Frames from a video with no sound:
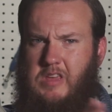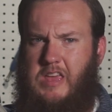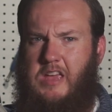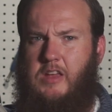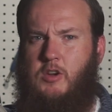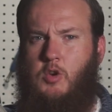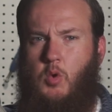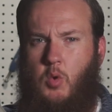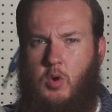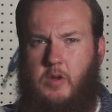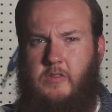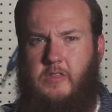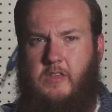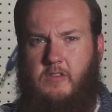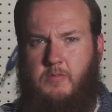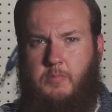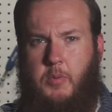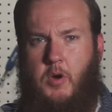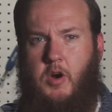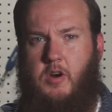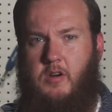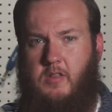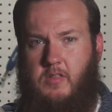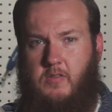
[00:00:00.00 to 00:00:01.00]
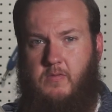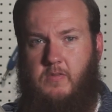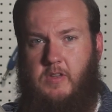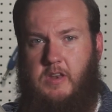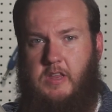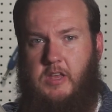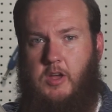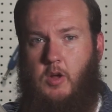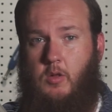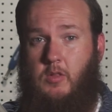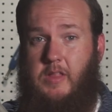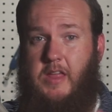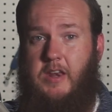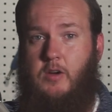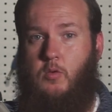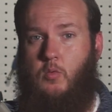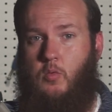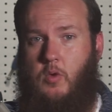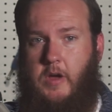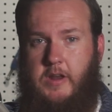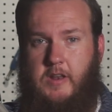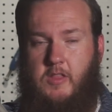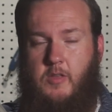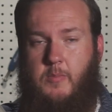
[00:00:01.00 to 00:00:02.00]
ignore this part of the video, let
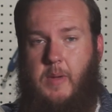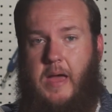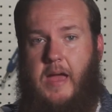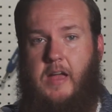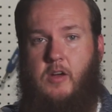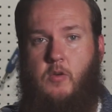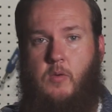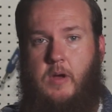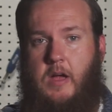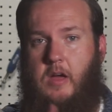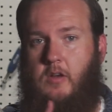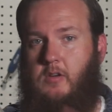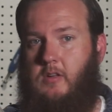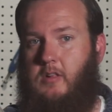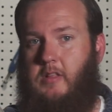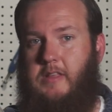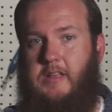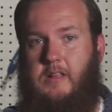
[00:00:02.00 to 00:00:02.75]
it run in the background,